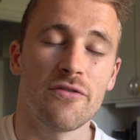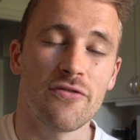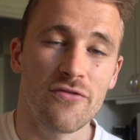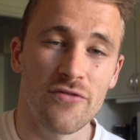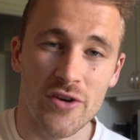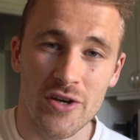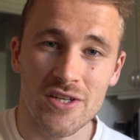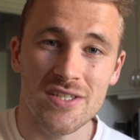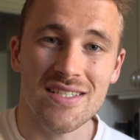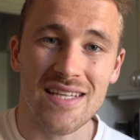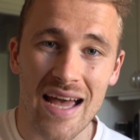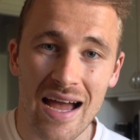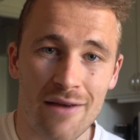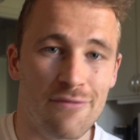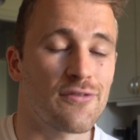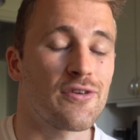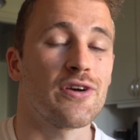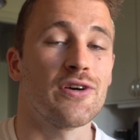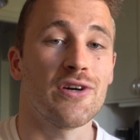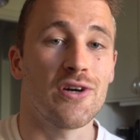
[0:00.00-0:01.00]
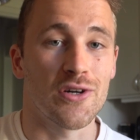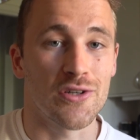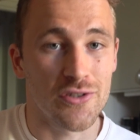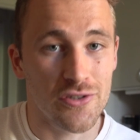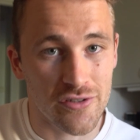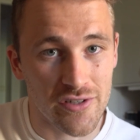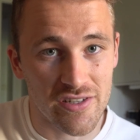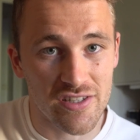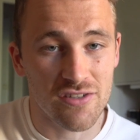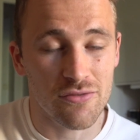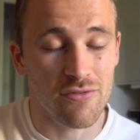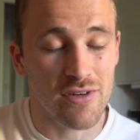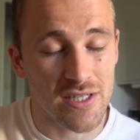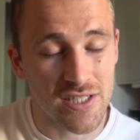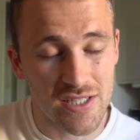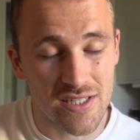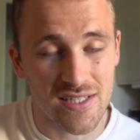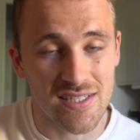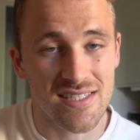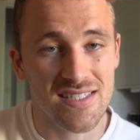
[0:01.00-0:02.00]
the first African country to
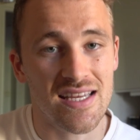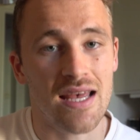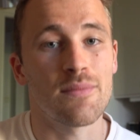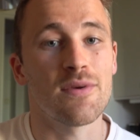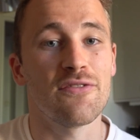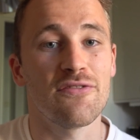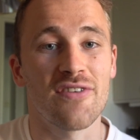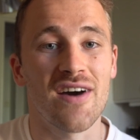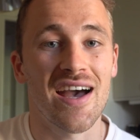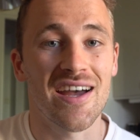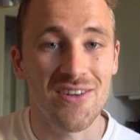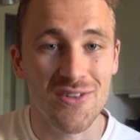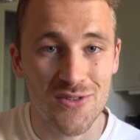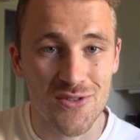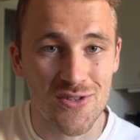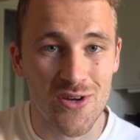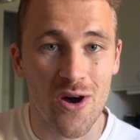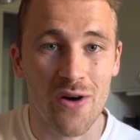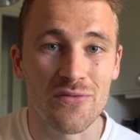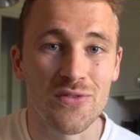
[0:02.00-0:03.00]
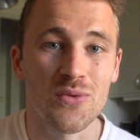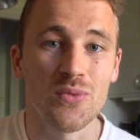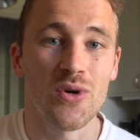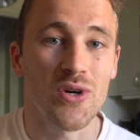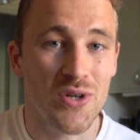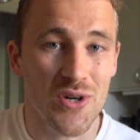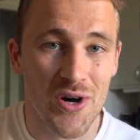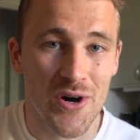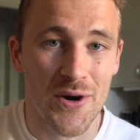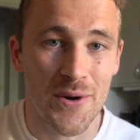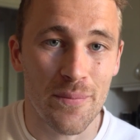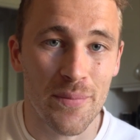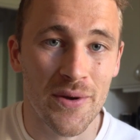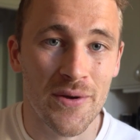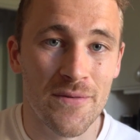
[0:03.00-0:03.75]
reach the semi-finals of the World Cup.